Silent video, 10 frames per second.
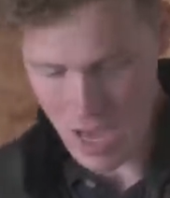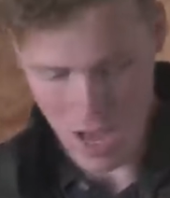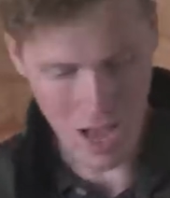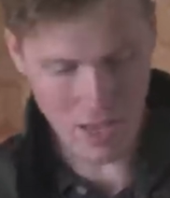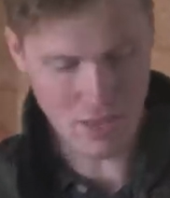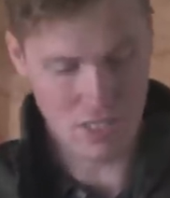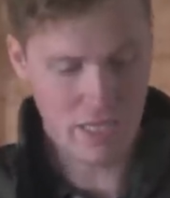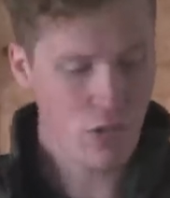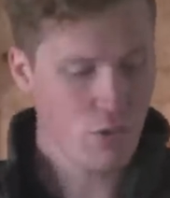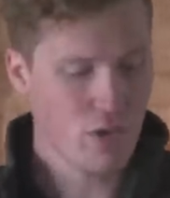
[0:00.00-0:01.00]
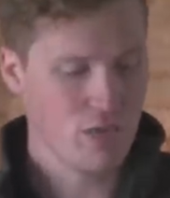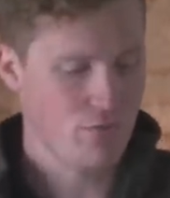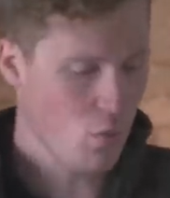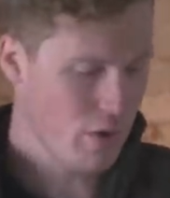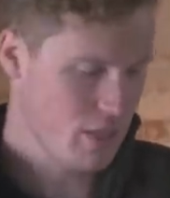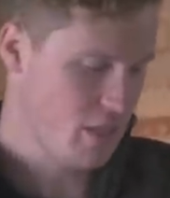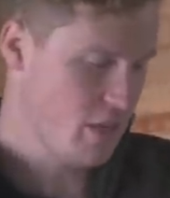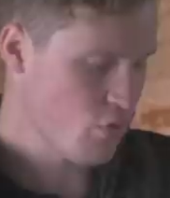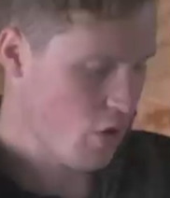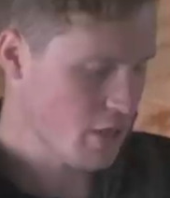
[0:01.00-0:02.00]
The GL34 is the
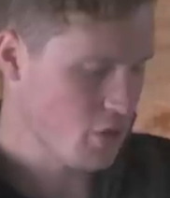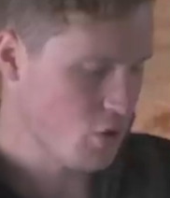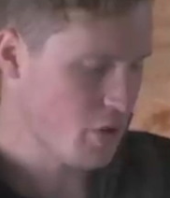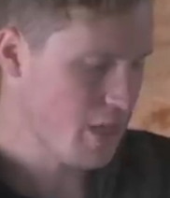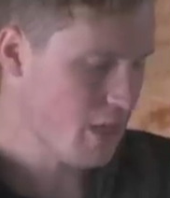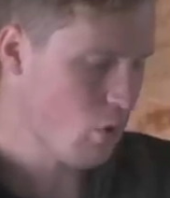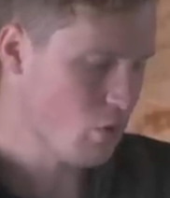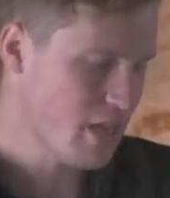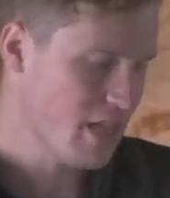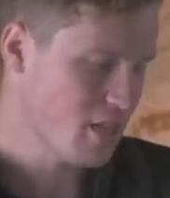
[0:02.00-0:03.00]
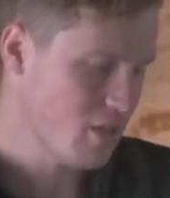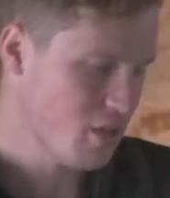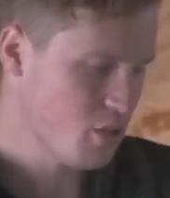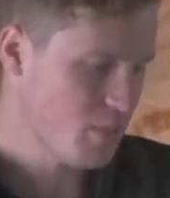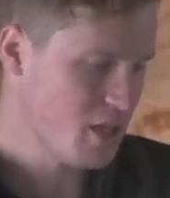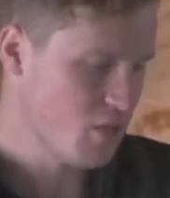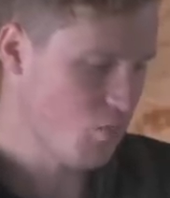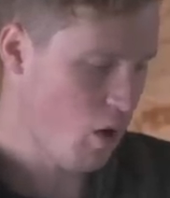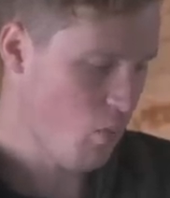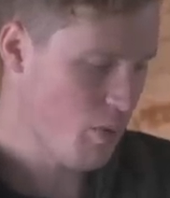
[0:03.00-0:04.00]
general license to kill or take certain species
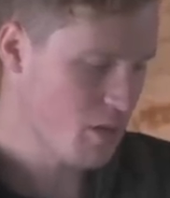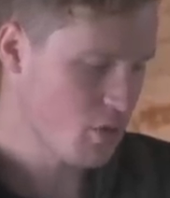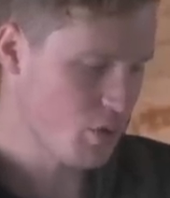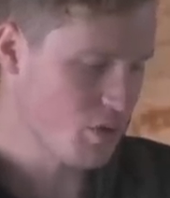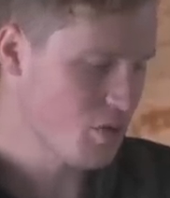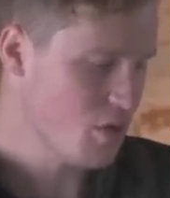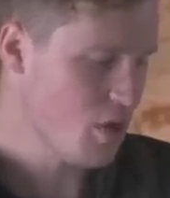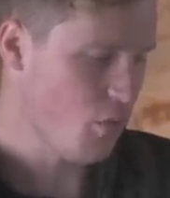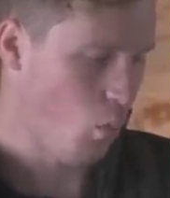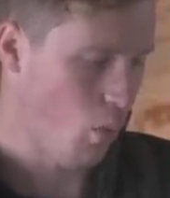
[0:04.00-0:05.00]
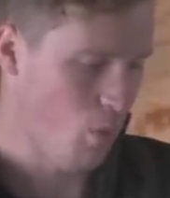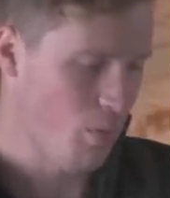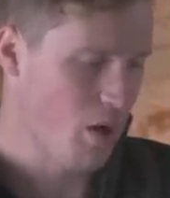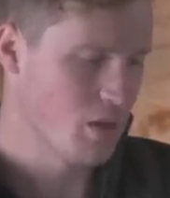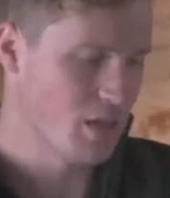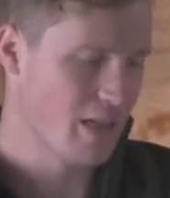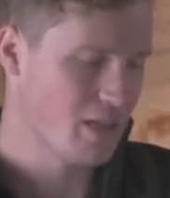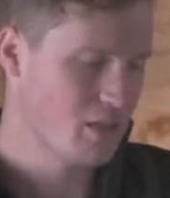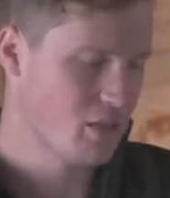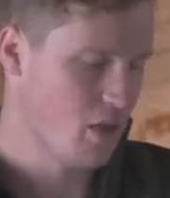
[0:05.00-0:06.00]
of wild birds to conserve wild birds and
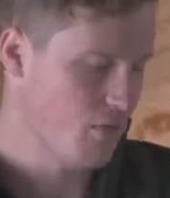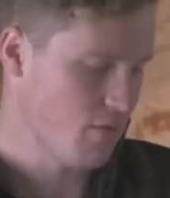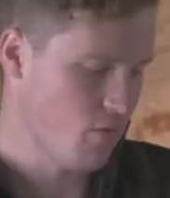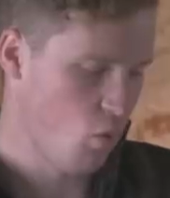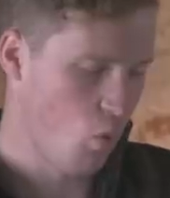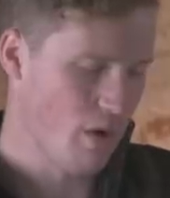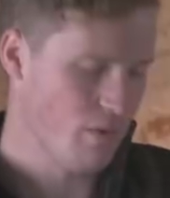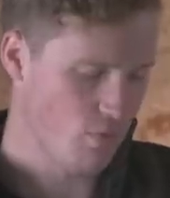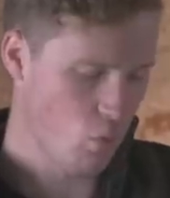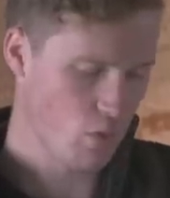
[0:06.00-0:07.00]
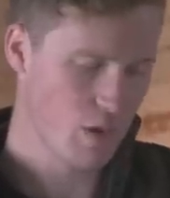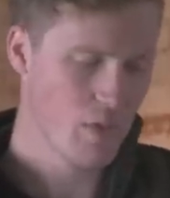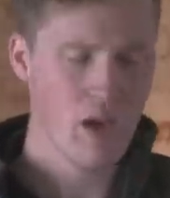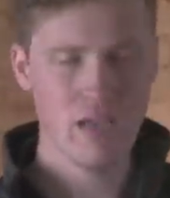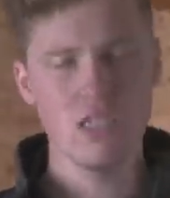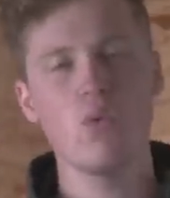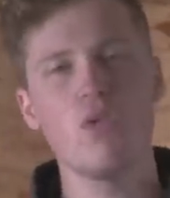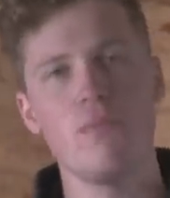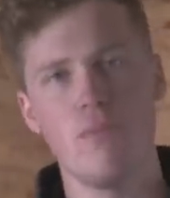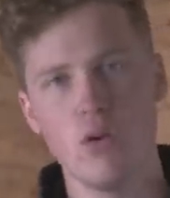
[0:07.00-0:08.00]
conserve flora and fauna. This is the
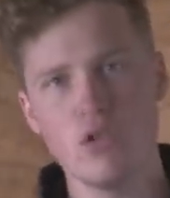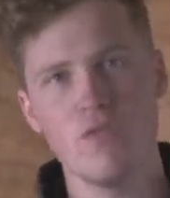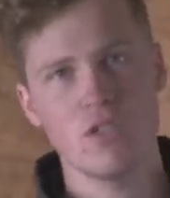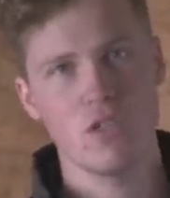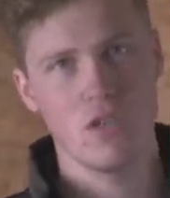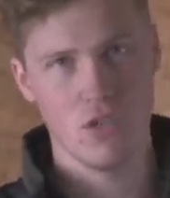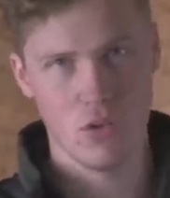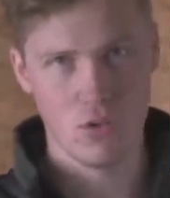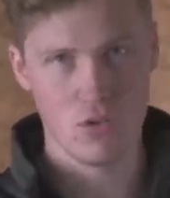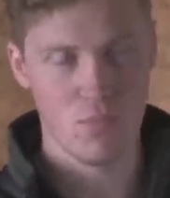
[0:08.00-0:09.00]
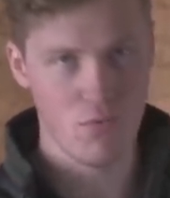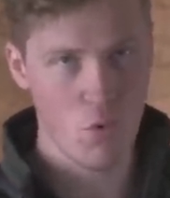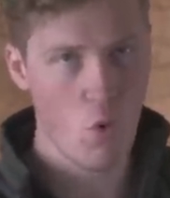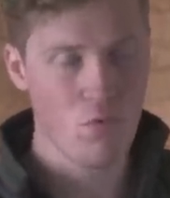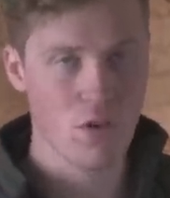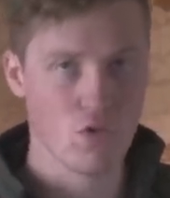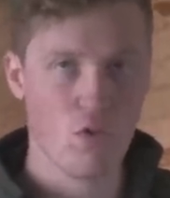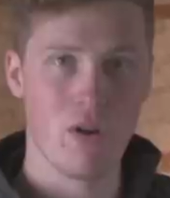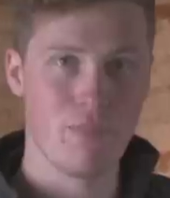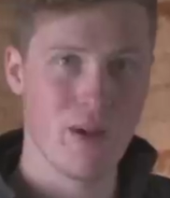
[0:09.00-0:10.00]
one that most of us used before for
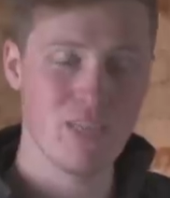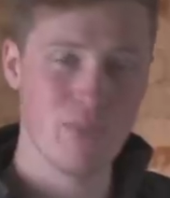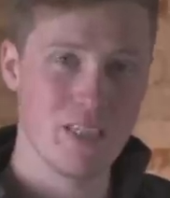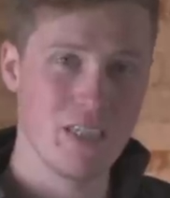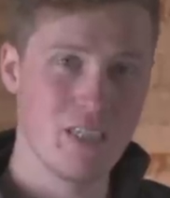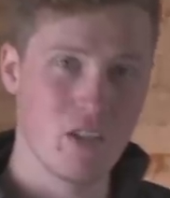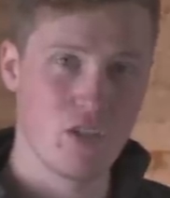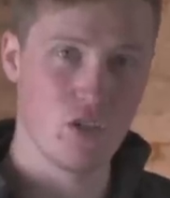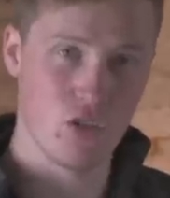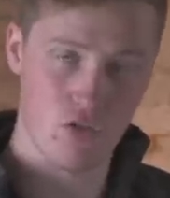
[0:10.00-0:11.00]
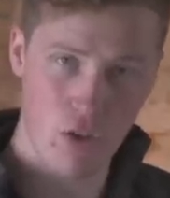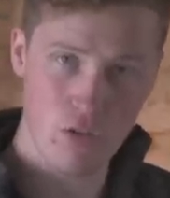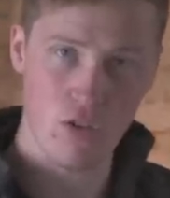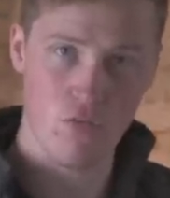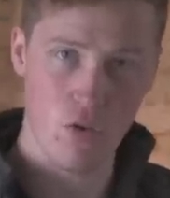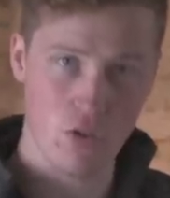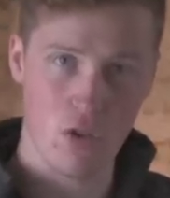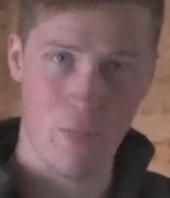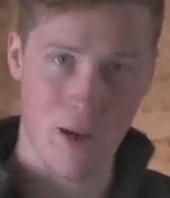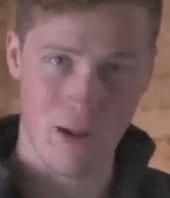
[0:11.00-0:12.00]
controlling pest species such as crows,
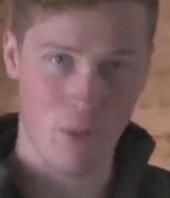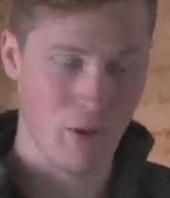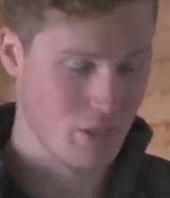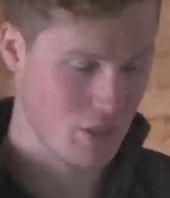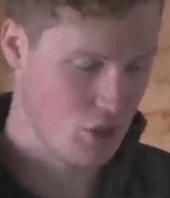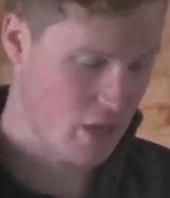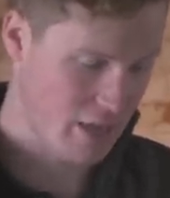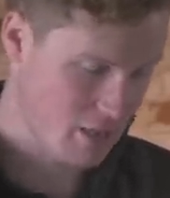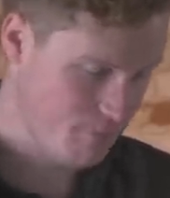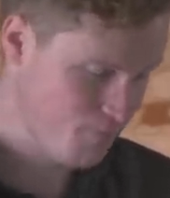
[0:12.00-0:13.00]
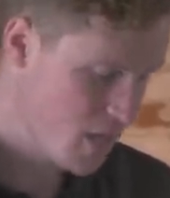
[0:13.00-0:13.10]
rooks, magpies and jays.